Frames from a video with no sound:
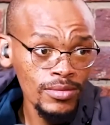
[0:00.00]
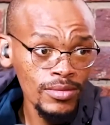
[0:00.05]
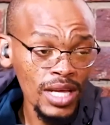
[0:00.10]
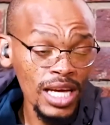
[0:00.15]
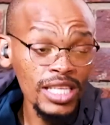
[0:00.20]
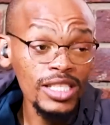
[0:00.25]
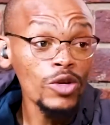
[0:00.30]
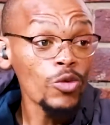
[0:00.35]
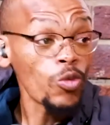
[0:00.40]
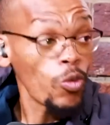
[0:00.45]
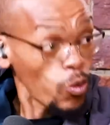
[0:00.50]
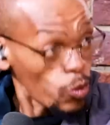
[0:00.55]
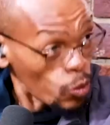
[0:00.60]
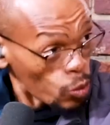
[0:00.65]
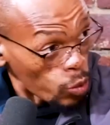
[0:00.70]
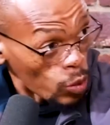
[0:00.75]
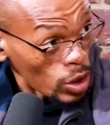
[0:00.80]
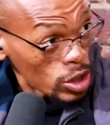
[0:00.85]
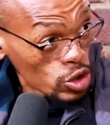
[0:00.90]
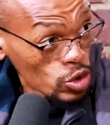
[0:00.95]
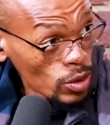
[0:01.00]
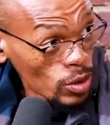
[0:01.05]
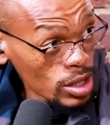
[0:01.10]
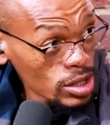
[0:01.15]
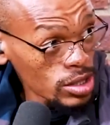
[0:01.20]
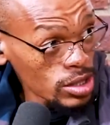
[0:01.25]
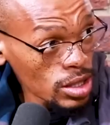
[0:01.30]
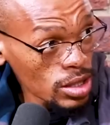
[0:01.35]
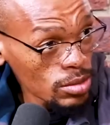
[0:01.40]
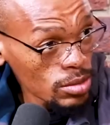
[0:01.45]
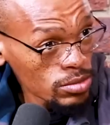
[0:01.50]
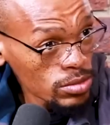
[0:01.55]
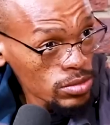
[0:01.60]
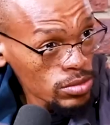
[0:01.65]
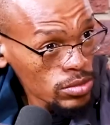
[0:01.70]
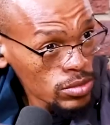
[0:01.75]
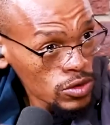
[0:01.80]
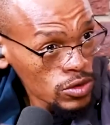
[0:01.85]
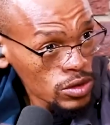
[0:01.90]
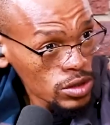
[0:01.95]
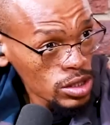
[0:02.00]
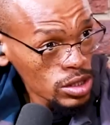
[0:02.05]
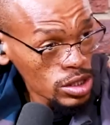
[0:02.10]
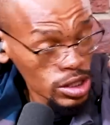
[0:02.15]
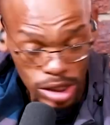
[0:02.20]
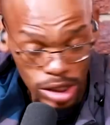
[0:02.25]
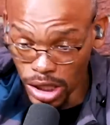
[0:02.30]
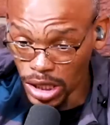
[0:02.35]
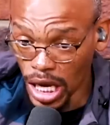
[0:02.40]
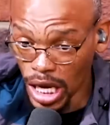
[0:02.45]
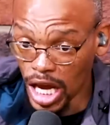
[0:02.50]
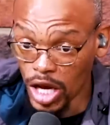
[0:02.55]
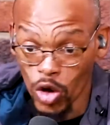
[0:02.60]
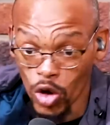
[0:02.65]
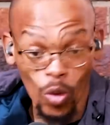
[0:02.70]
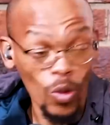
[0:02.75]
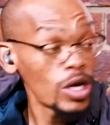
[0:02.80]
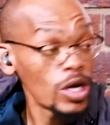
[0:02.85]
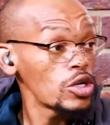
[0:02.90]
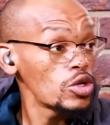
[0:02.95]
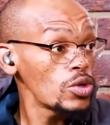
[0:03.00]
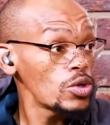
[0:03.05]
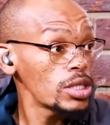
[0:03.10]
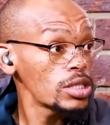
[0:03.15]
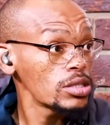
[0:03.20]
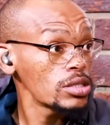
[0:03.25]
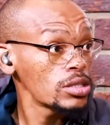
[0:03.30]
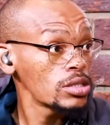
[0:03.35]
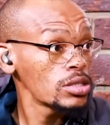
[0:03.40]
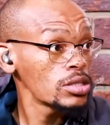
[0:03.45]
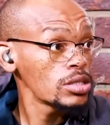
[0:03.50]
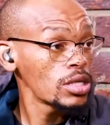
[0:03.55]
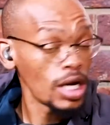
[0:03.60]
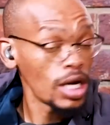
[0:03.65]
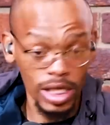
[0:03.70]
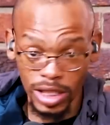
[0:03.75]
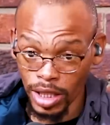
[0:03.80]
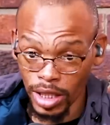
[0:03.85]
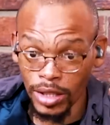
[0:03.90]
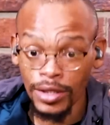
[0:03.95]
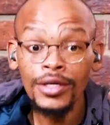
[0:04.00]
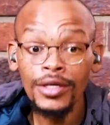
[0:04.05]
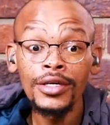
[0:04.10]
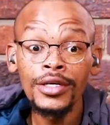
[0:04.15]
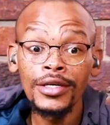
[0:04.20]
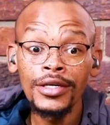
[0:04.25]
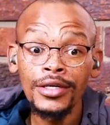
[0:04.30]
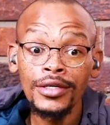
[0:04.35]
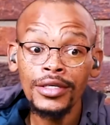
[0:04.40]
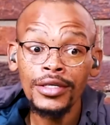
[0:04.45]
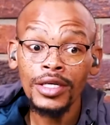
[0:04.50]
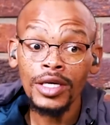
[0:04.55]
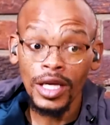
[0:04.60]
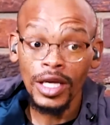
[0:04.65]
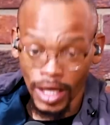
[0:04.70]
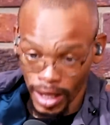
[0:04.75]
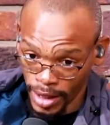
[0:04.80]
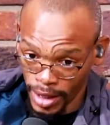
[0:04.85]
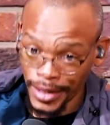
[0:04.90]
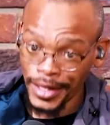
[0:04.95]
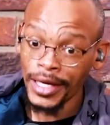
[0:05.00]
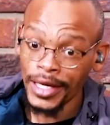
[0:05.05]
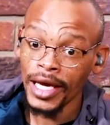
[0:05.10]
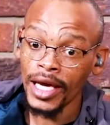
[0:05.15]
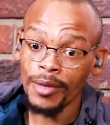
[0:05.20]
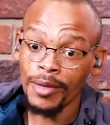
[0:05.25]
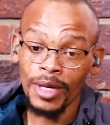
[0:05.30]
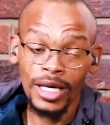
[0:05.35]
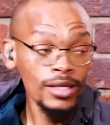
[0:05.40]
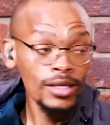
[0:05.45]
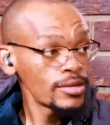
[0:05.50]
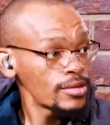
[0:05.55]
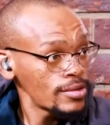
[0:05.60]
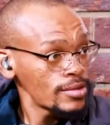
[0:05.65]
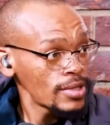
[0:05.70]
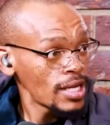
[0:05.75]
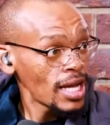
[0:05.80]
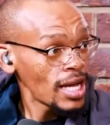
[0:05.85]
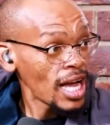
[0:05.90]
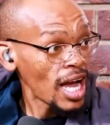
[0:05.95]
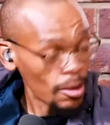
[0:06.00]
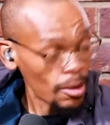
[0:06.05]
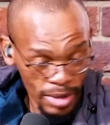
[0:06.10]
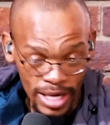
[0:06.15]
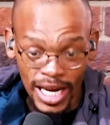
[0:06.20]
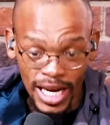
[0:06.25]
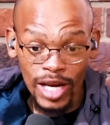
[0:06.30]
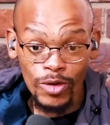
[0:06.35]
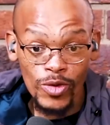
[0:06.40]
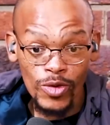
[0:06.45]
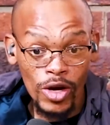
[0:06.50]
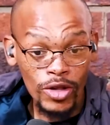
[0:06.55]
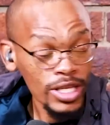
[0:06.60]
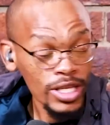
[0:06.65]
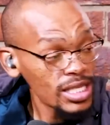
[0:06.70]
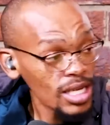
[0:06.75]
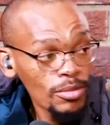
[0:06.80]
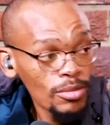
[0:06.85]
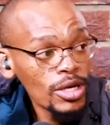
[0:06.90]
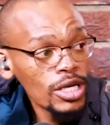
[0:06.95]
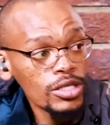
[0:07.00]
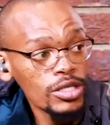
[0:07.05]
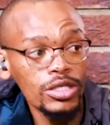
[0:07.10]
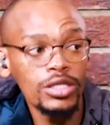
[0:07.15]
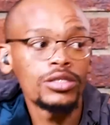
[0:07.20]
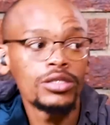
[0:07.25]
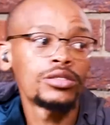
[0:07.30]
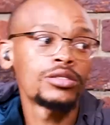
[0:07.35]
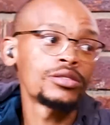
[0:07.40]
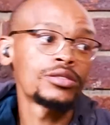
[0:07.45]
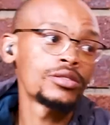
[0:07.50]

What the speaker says: I said, what do you want to tell them? She says, I don't want to do it. And I said, hey, man, I'm glad we're on the same page.